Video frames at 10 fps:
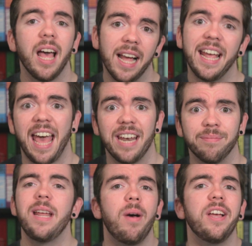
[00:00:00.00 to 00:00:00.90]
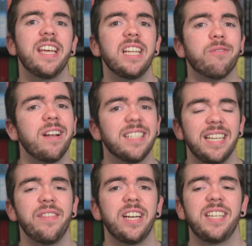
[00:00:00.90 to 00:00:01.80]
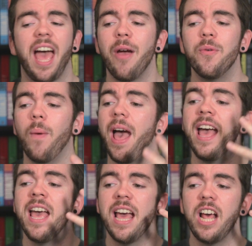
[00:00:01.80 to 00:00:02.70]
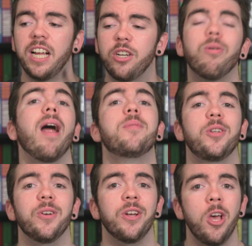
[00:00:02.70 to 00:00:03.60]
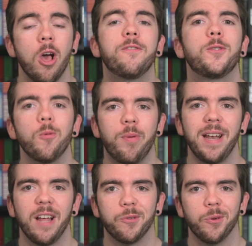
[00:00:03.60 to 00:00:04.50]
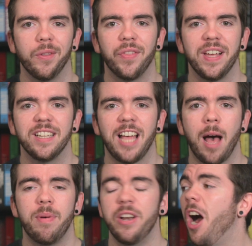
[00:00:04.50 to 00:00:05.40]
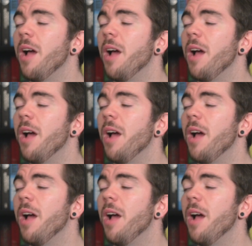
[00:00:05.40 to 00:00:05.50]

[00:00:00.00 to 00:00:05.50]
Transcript: Again. Now Mikey and his friends live in a town where a crap ton of supernatural things happen.